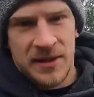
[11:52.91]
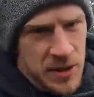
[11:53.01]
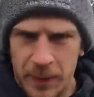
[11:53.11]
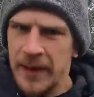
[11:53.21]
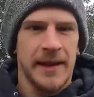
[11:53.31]

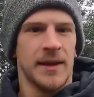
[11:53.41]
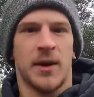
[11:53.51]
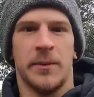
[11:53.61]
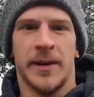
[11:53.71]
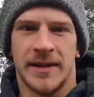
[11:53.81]
Debate in the
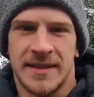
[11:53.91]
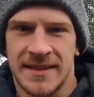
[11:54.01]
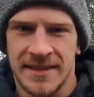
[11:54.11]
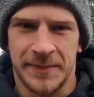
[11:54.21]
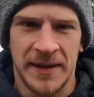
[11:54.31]

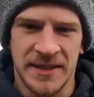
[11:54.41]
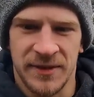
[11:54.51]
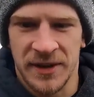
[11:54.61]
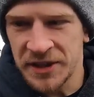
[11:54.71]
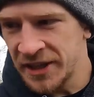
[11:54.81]
comments. Is Pace
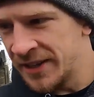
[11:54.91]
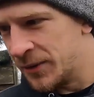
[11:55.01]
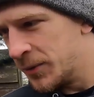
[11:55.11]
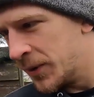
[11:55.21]
full of shit or